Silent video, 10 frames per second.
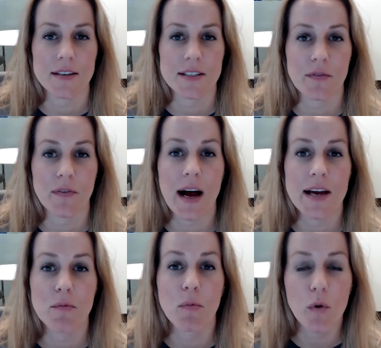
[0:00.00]
to
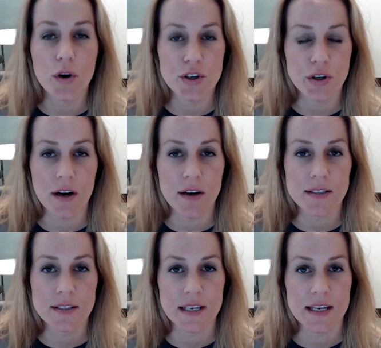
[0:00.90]
find more
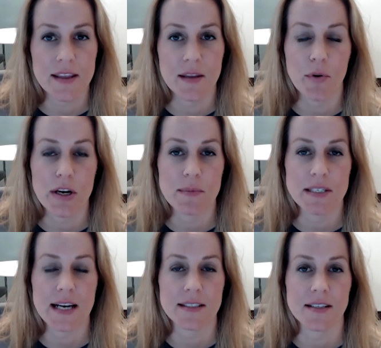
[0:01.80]
drugs in the brain
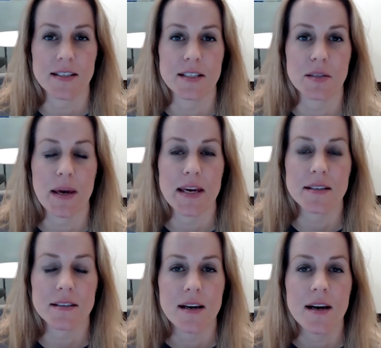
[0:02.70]
metastases
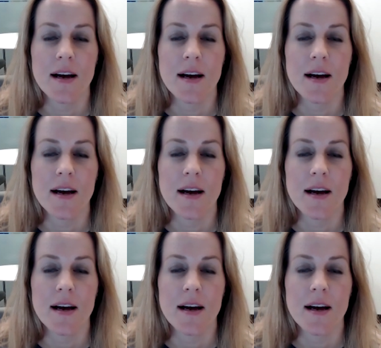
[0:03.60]
space.